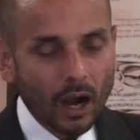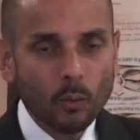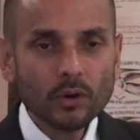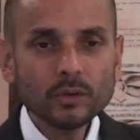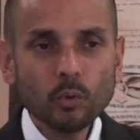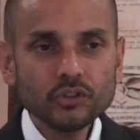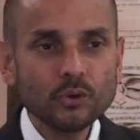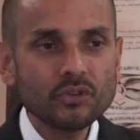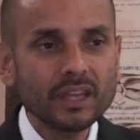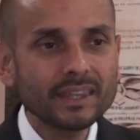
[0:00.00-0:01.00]
I wonder what
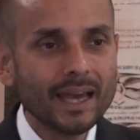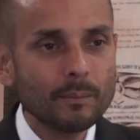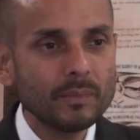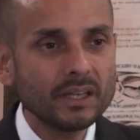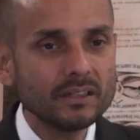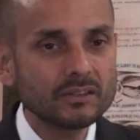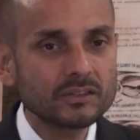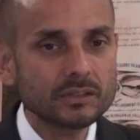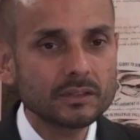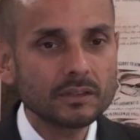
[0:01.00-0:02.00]
you think that
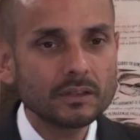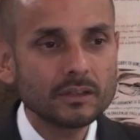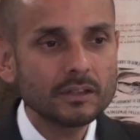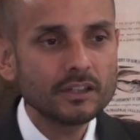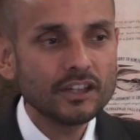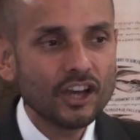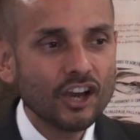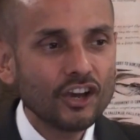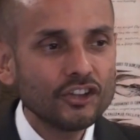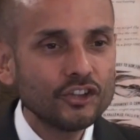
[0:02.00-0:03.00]
means.
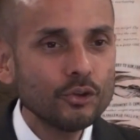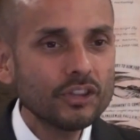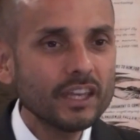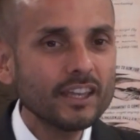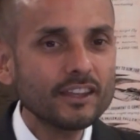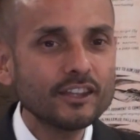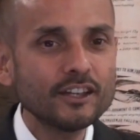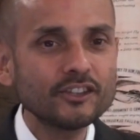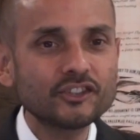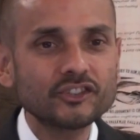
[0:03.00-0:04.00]
Do you think
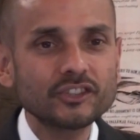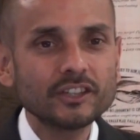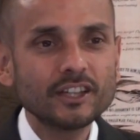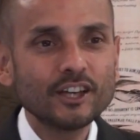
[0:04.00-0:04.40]
that